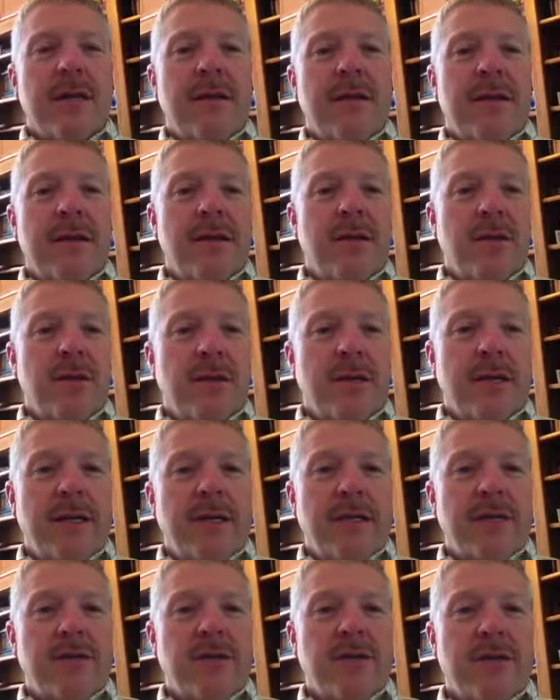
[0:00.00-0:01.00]
that you need
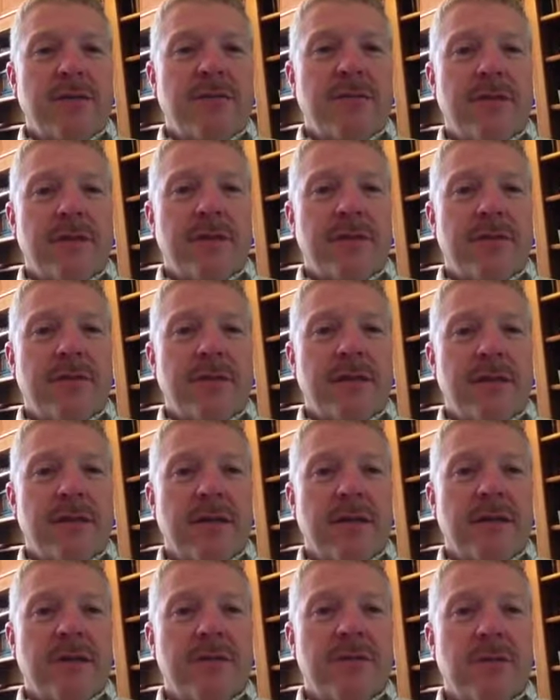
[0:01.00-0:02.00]
to shift the
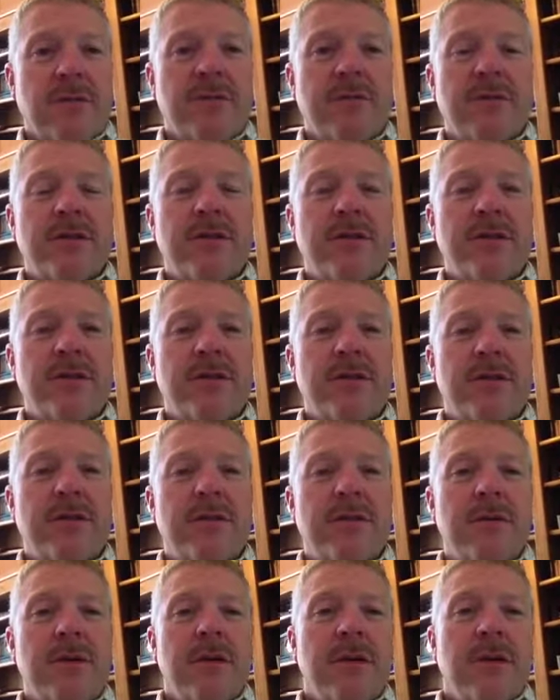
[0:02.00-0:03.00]
utilities over to you.